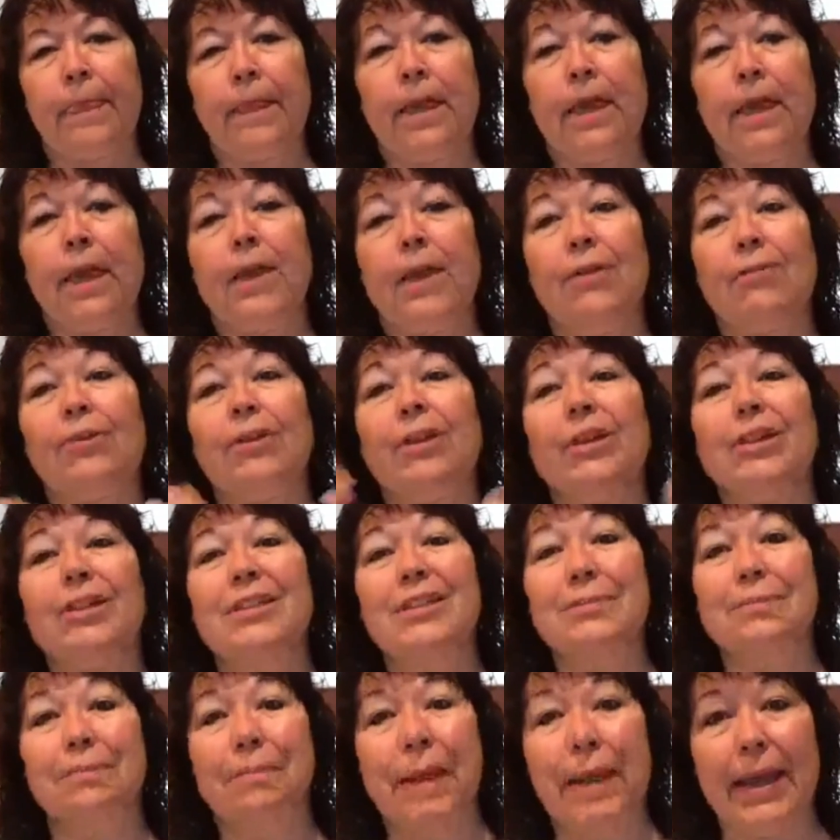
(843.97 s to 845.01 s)
and we
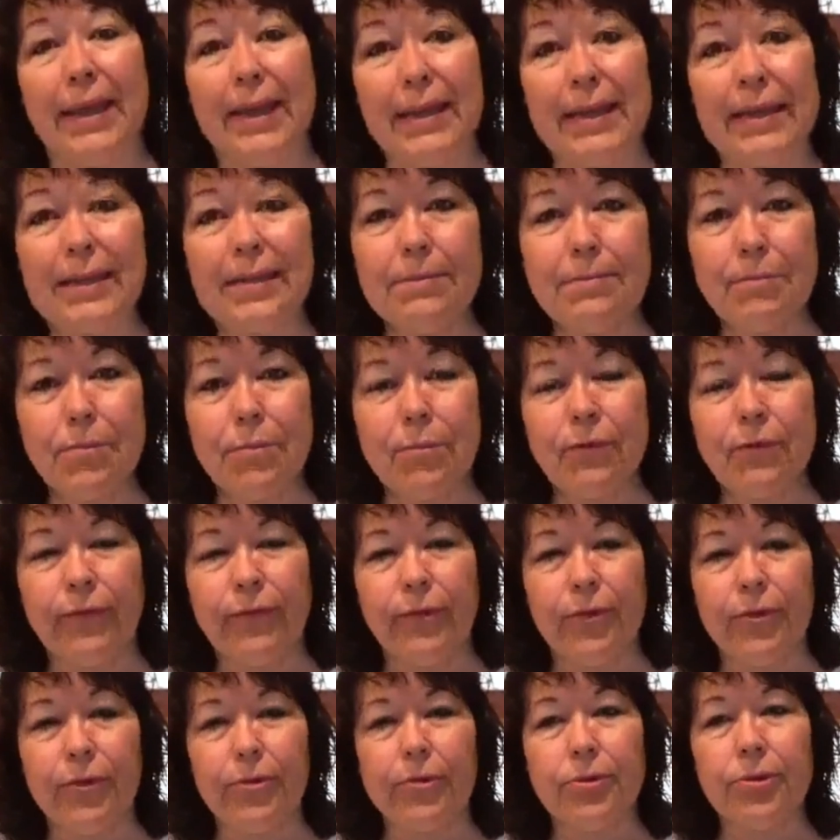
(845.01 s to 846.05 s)
expand
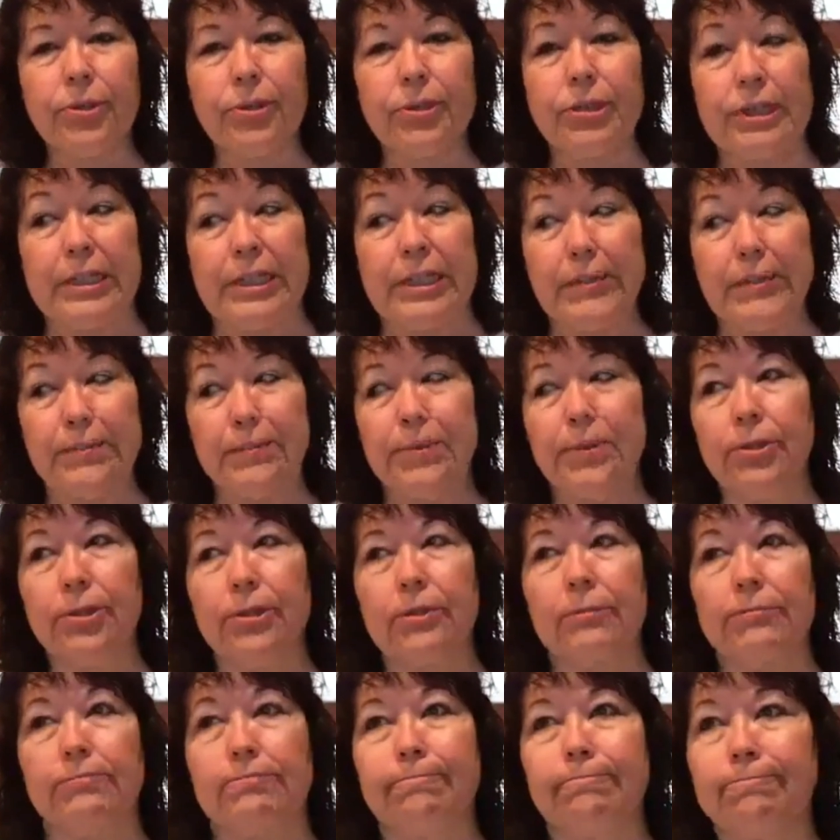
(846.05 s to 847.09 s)
further and deeper
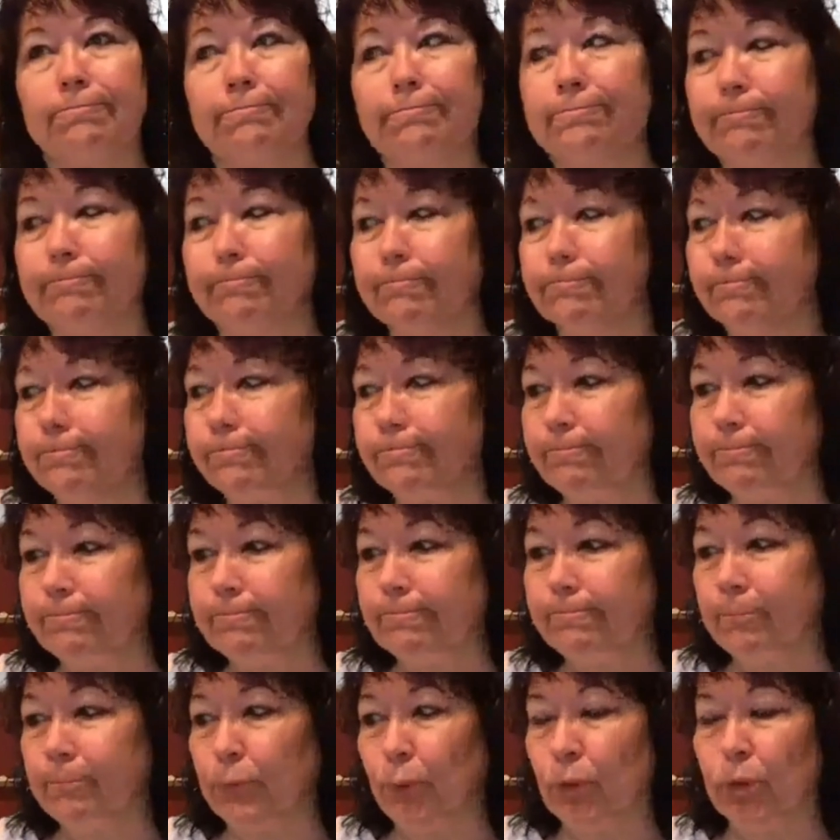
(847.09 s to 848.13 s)
and
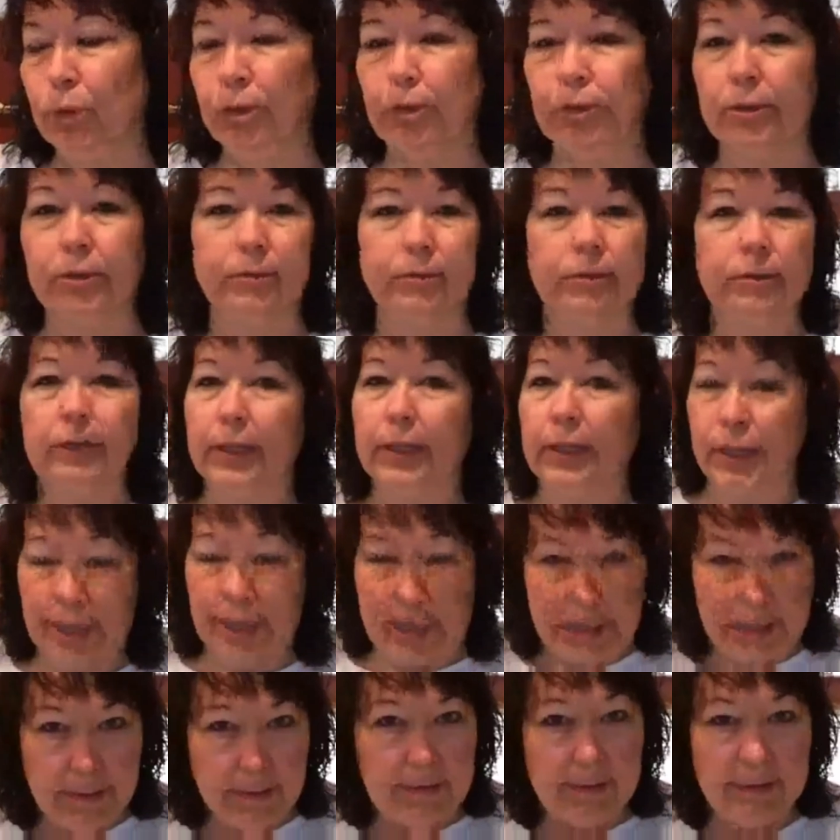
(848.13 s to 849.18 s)
more
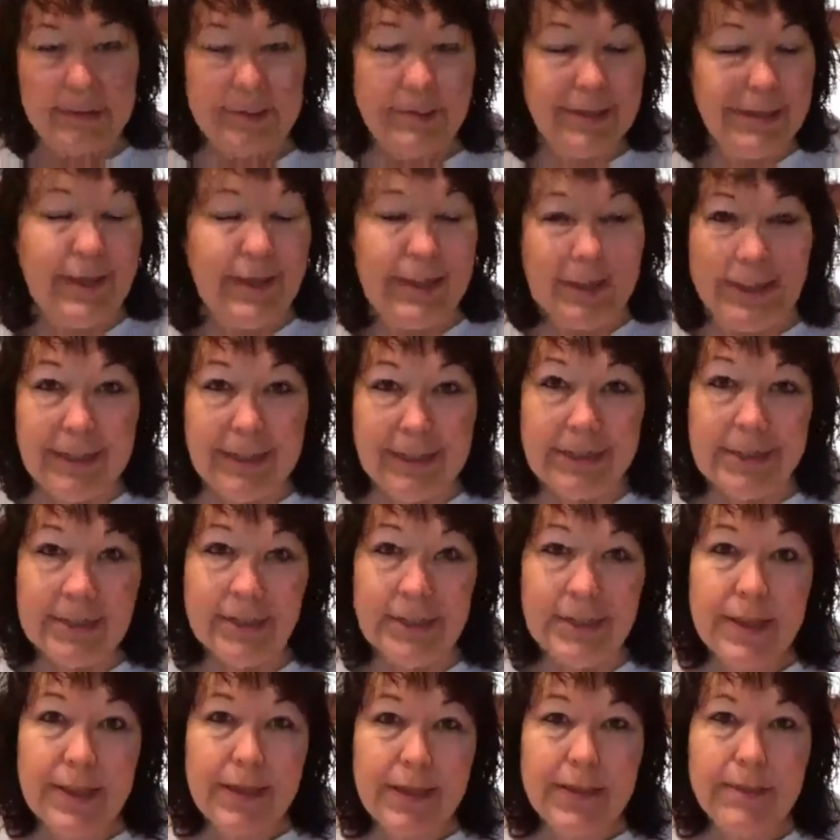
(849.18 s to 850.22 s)

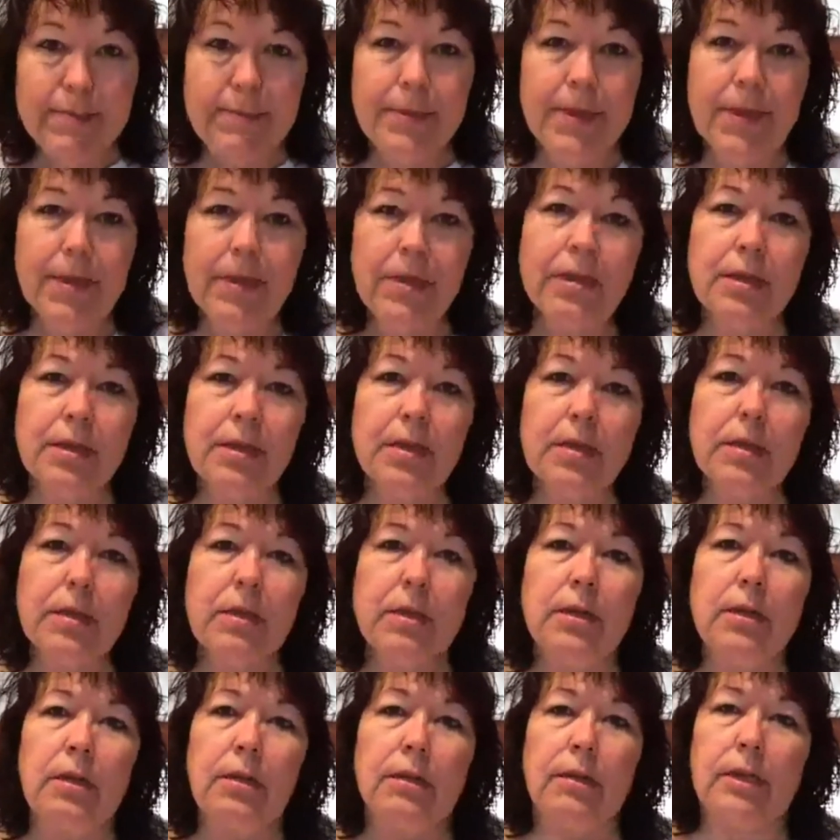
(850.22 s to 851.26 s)
into them,
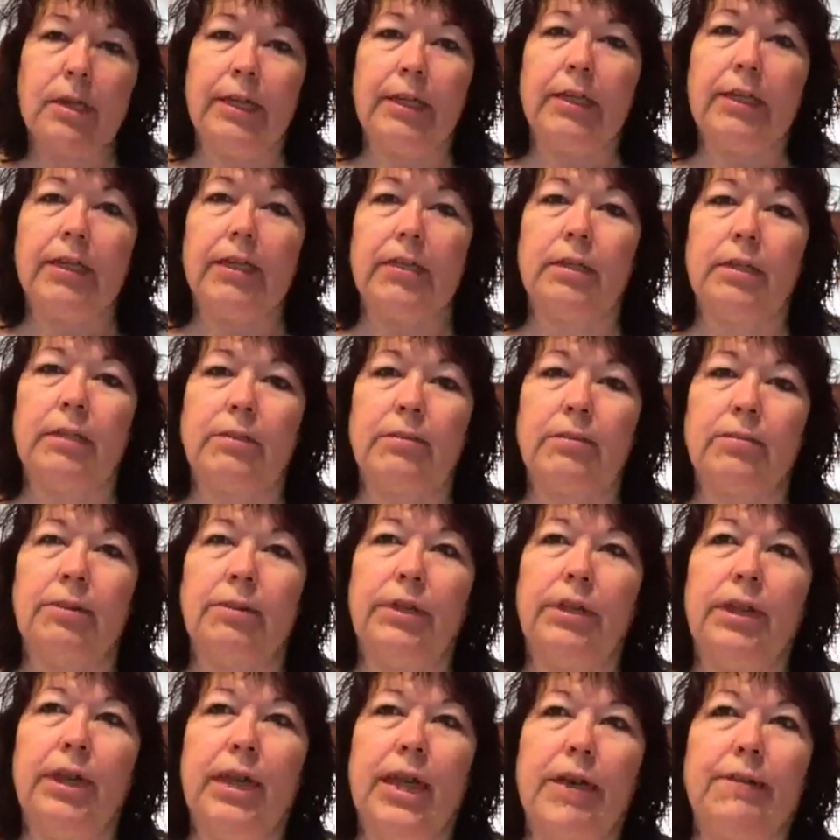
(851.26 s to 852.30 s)
like
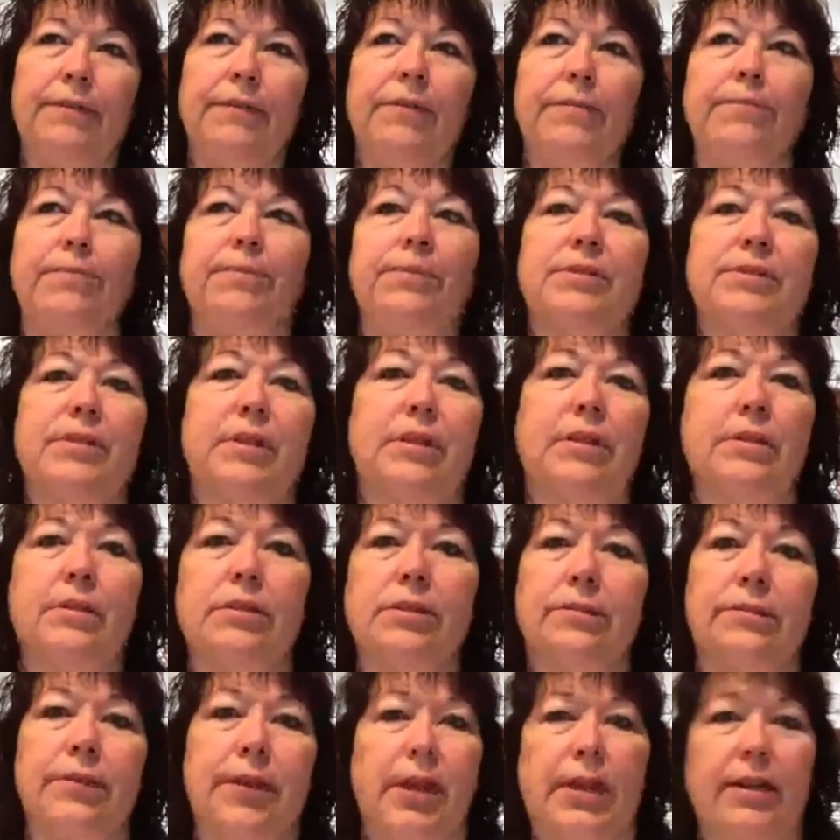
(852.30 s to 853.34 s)
we have a sense
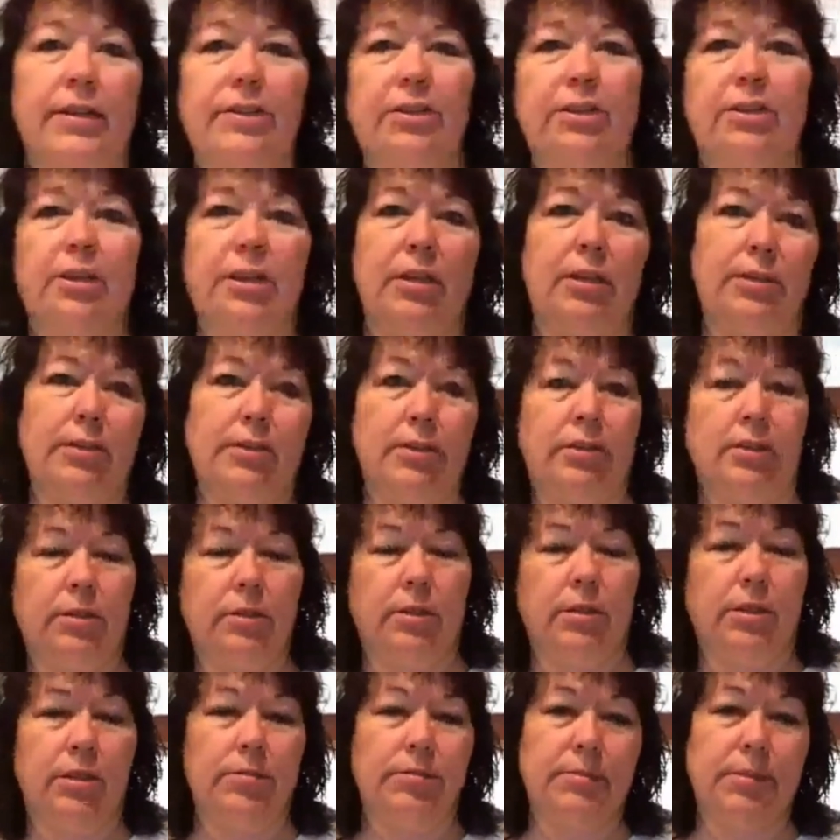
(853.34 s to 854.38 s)
of agitation
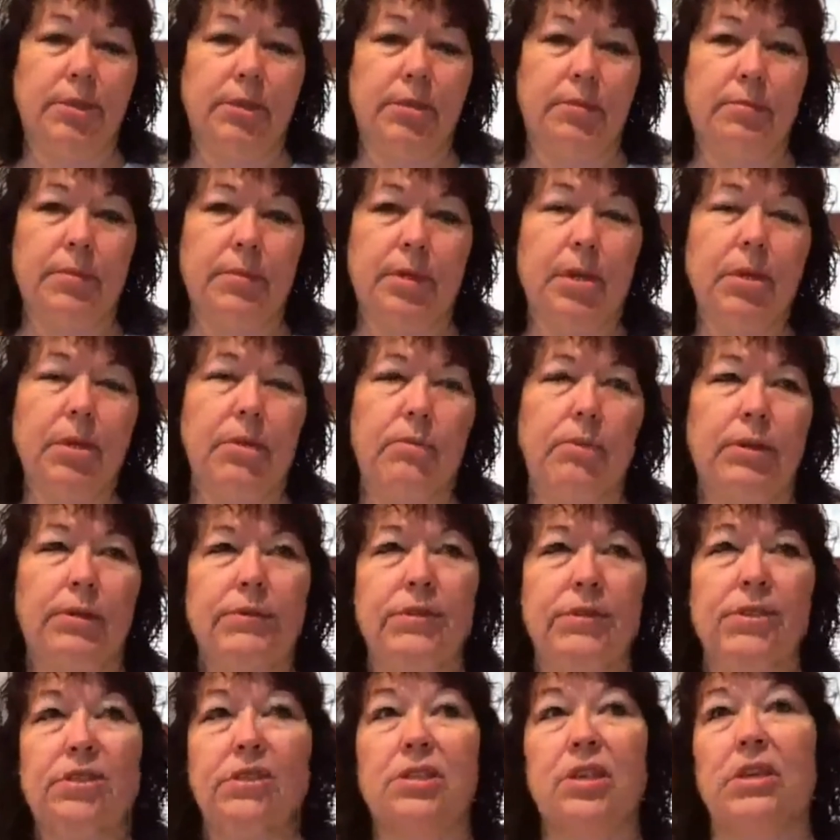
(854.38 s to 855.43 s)
that comes up. We have
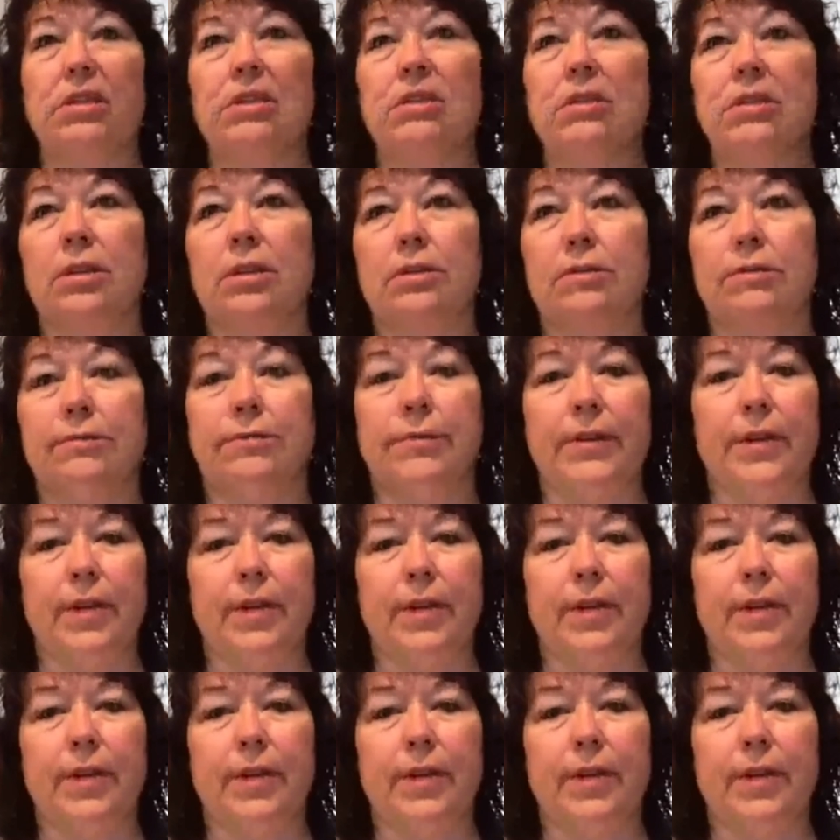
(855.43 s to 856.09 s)
a sense of,